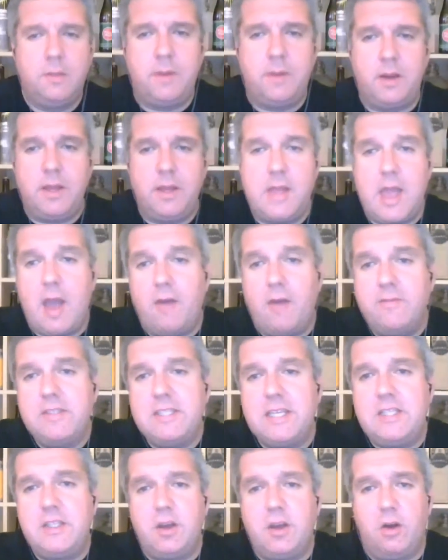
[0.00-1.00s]
But yeah,
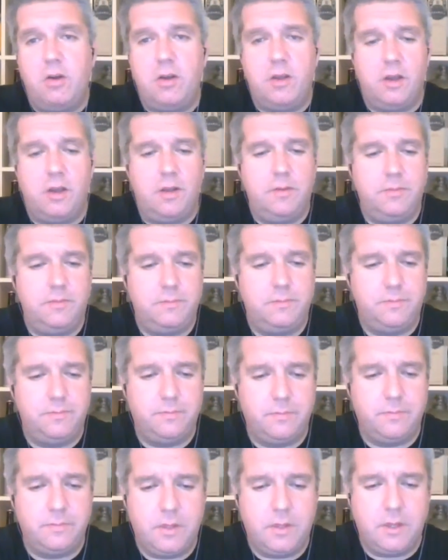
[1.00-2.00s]
obviously Tonka,
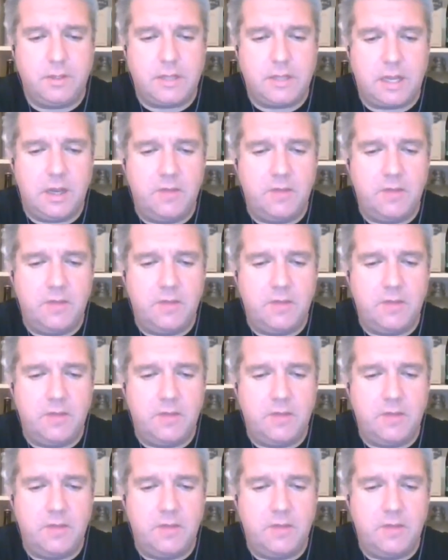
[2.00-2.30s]
because